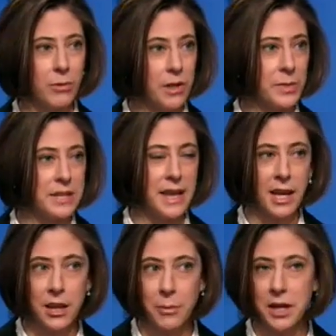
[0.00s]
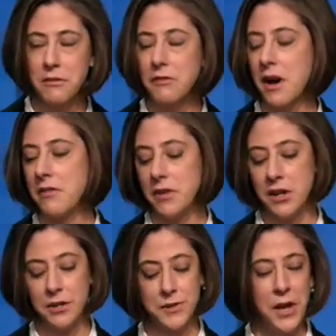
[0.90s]
going to be taking me in 5
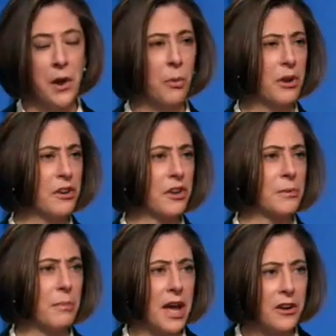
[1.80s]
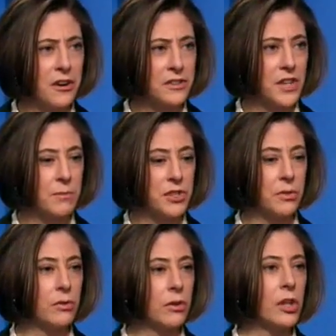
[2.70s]
years? What are your competitors up
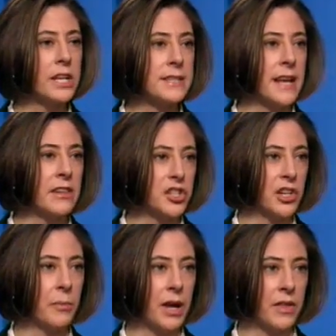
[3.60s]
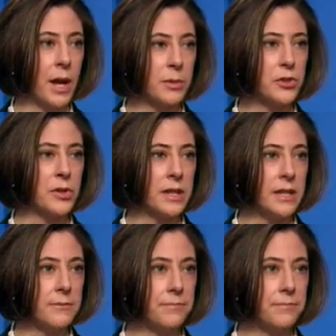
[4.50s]
to? Look intelligent about the opportunity.